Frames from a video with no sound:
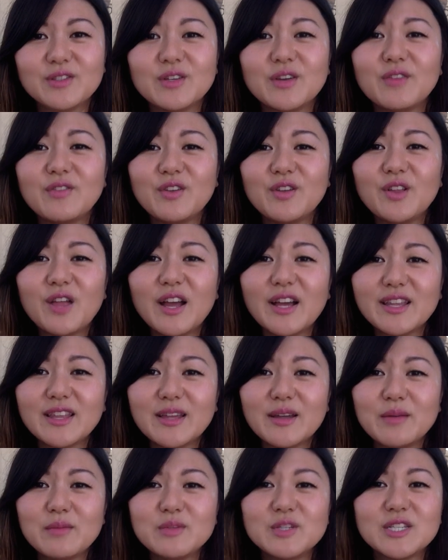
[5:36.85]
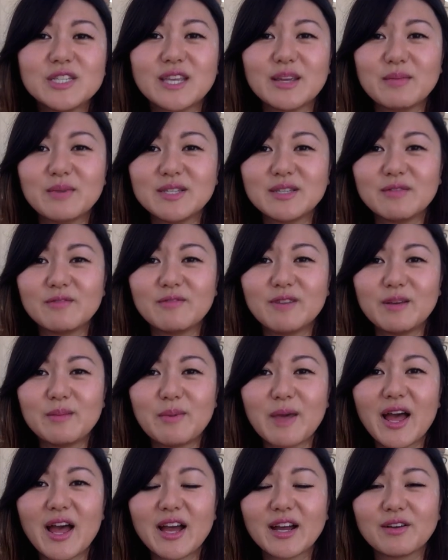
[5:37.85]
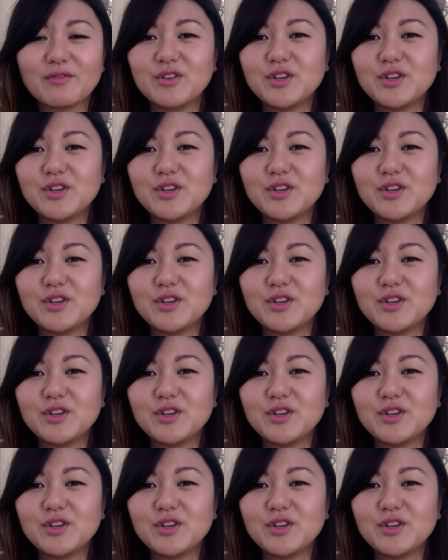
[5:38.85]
So if you like them, just give me some feedback.